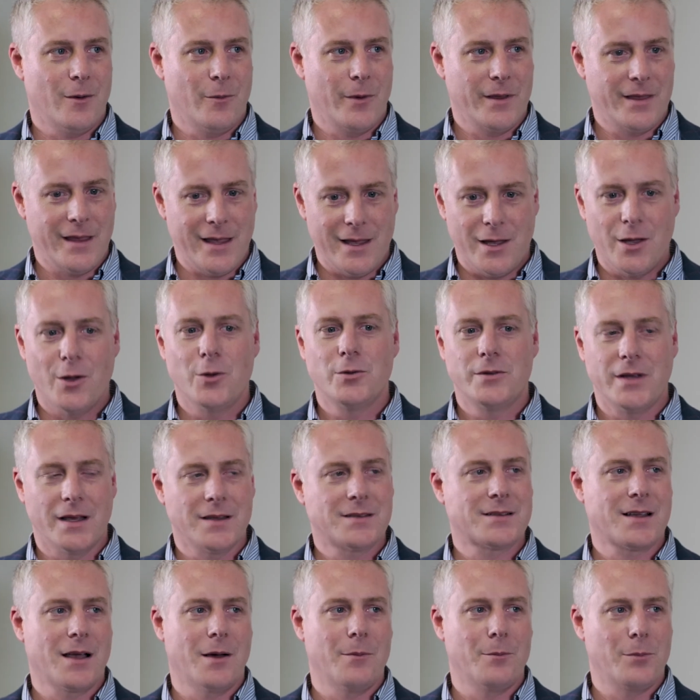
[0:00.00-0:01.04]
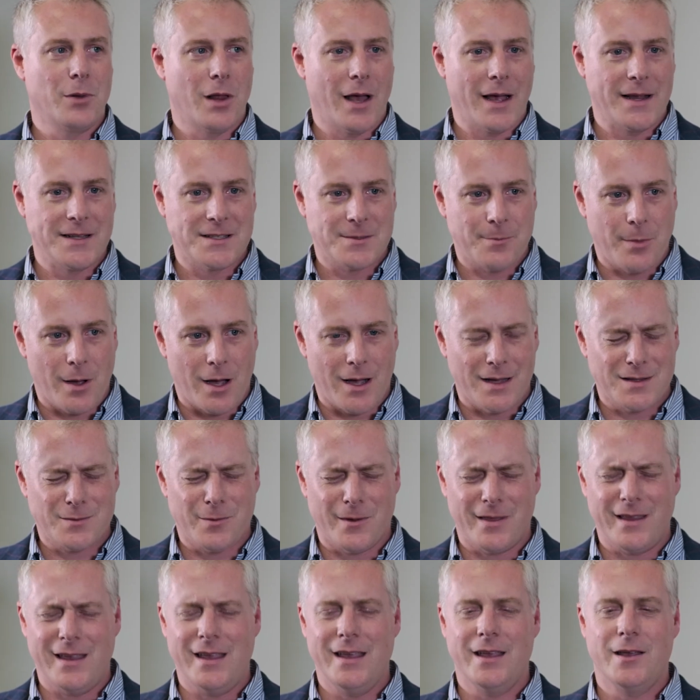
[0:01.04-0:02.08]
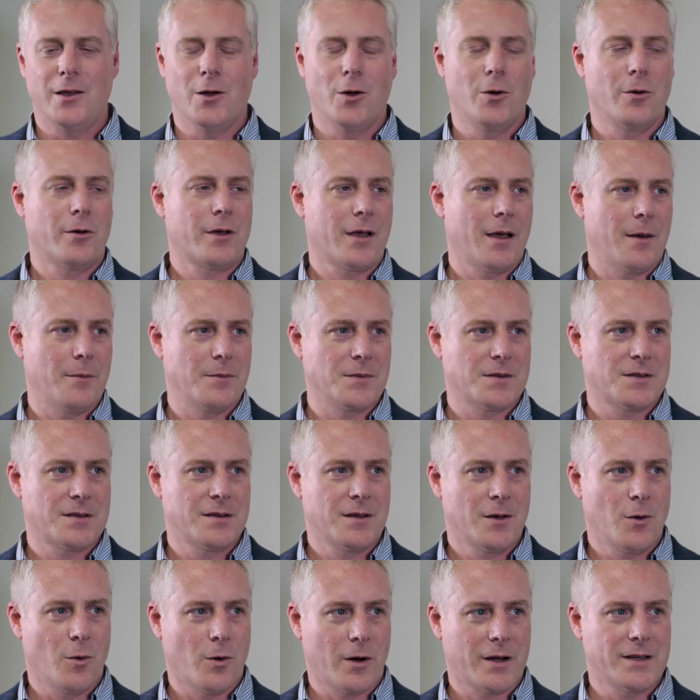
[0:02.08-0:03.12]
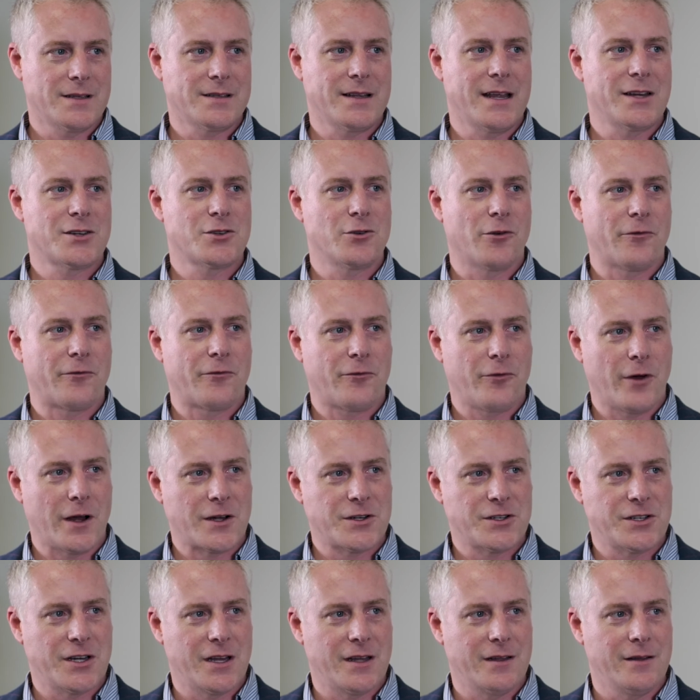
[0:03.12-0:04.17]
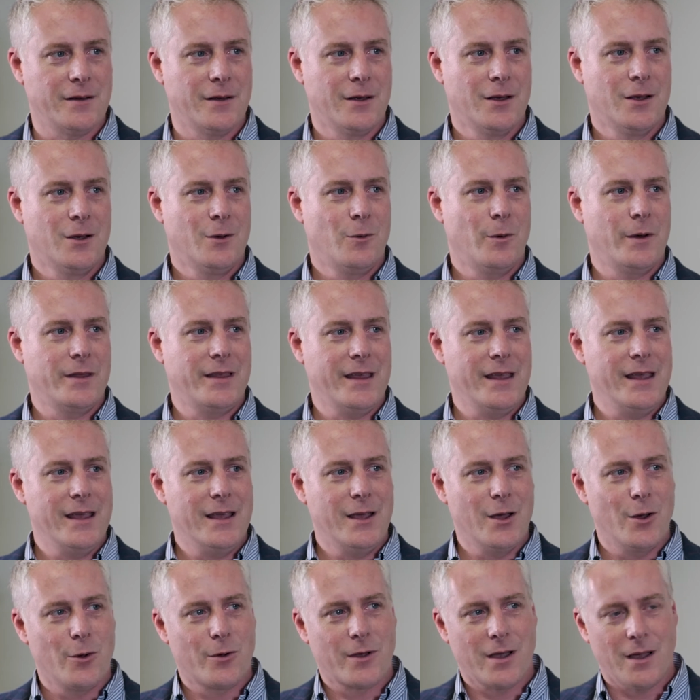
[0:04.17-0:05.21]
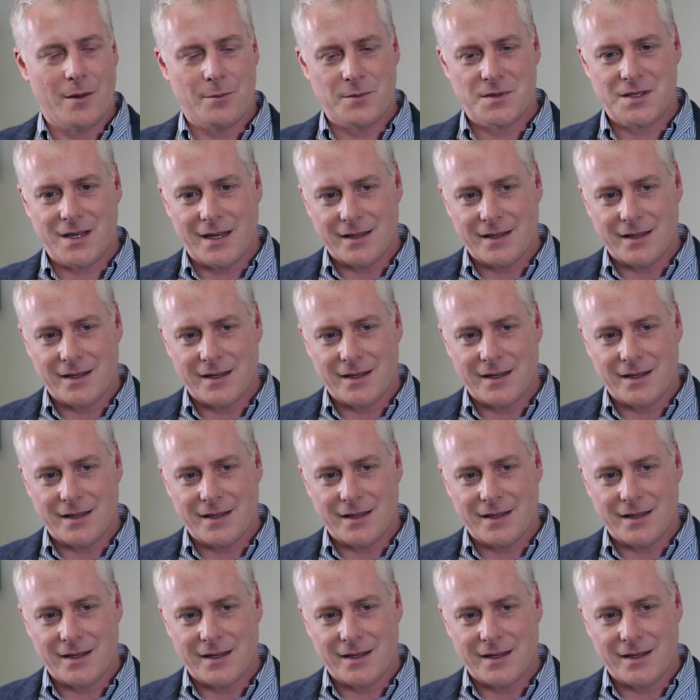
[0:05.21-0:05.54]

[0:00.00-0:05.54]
With ego does come blind spots. With ego comes organizational friction. Yeah. With ego comes